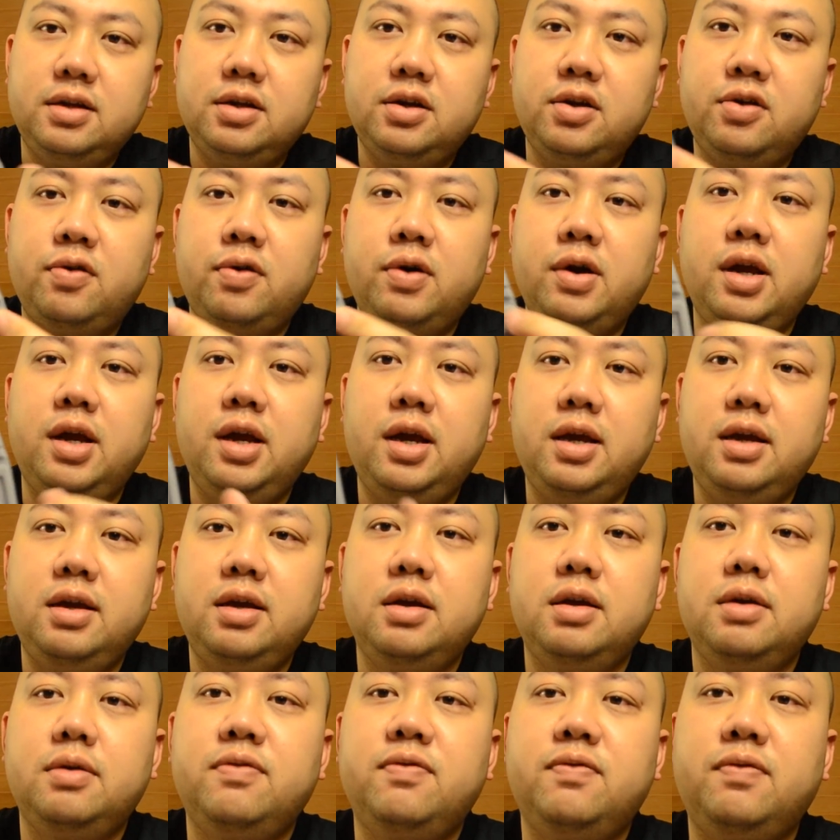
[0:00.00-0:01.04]
gray,
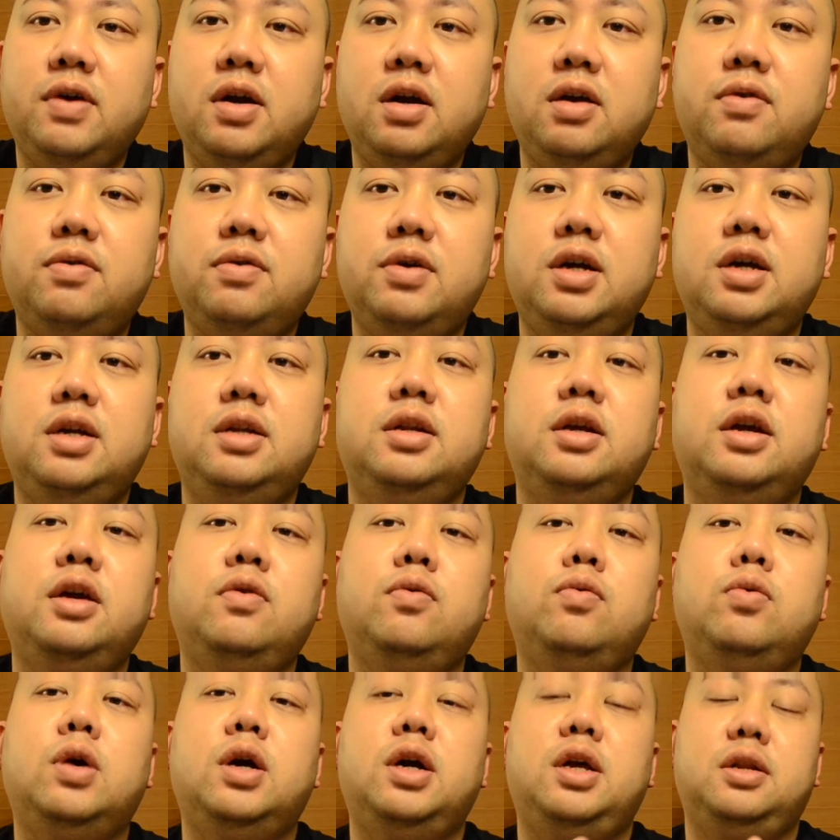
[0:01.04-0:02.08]
fire red,
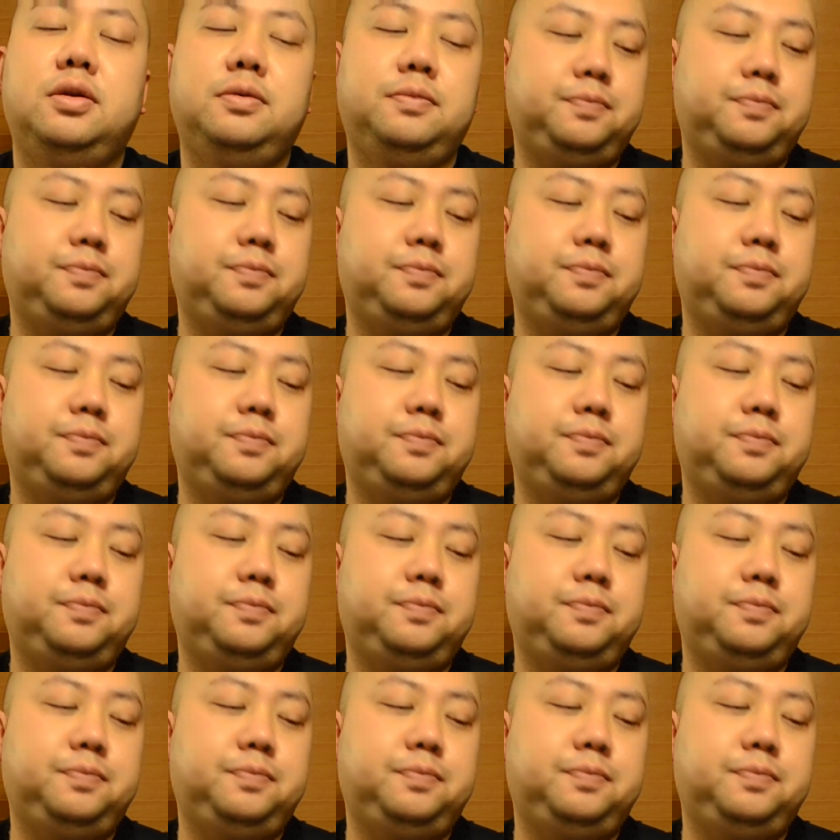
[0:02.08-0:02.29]
and white.